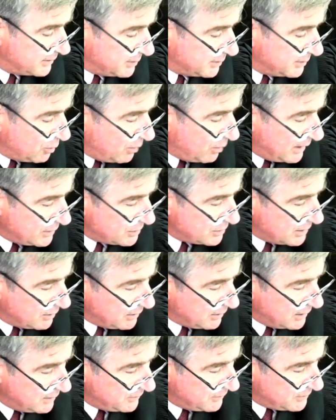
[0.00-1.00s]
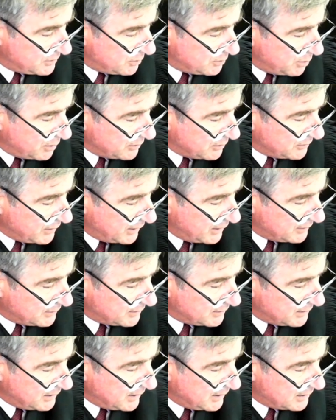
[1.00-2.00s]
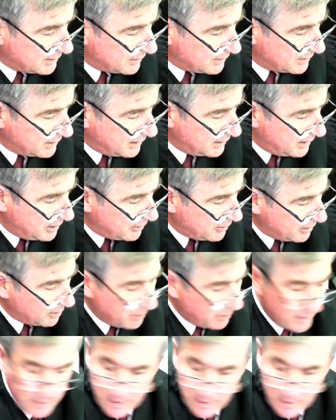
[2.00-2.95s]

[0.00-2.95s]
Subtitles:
direction I'll give to both sides at the end of the hearing, but